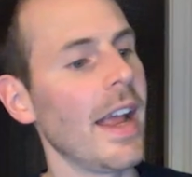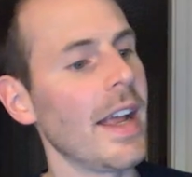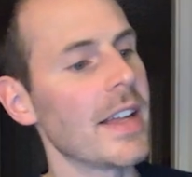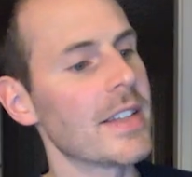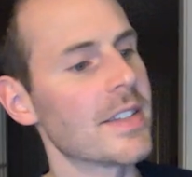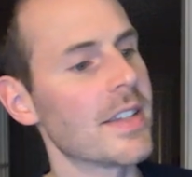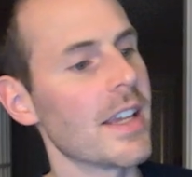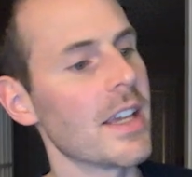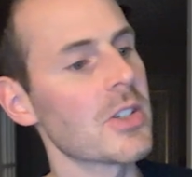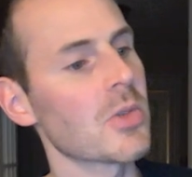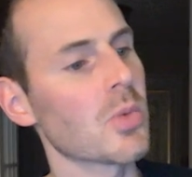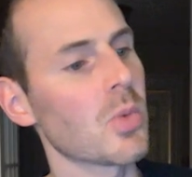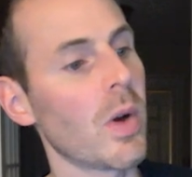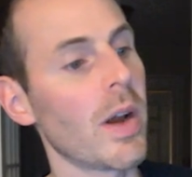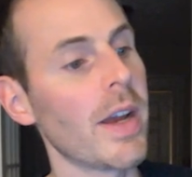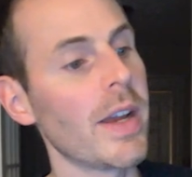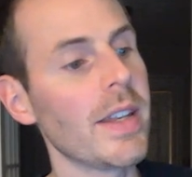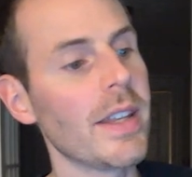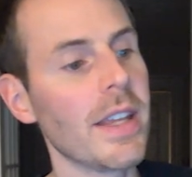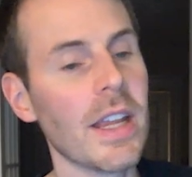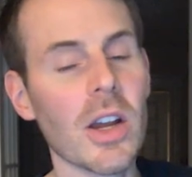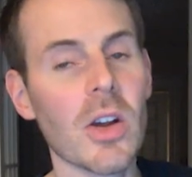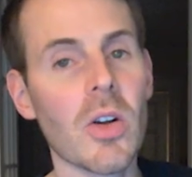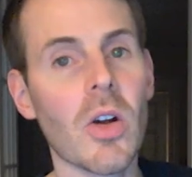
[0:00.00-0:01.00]
It says
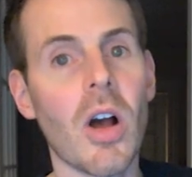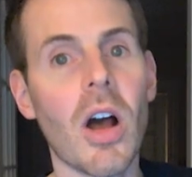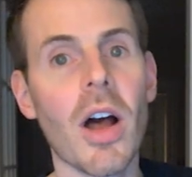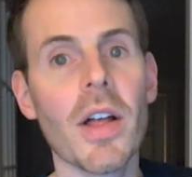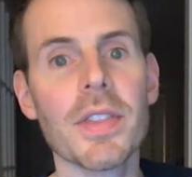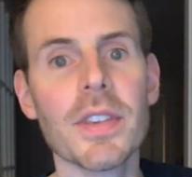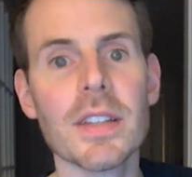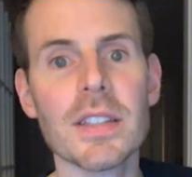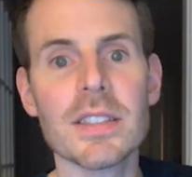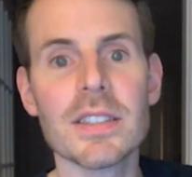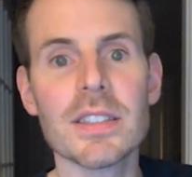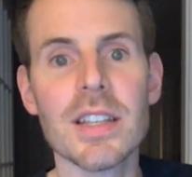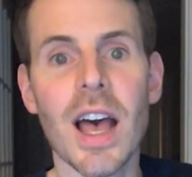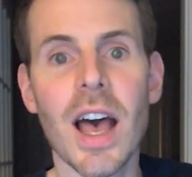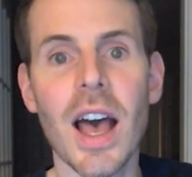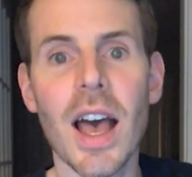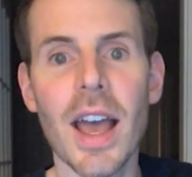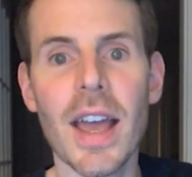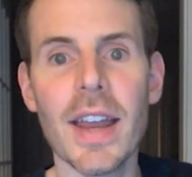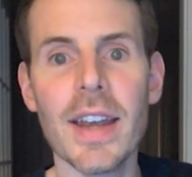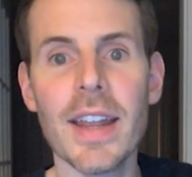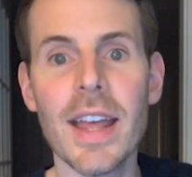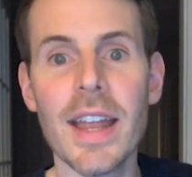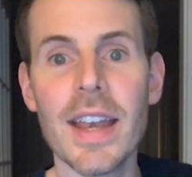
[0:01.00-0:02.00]
right here on the
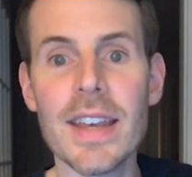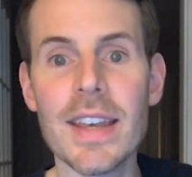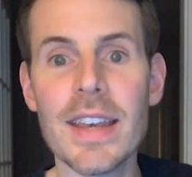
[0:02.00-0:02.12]
side,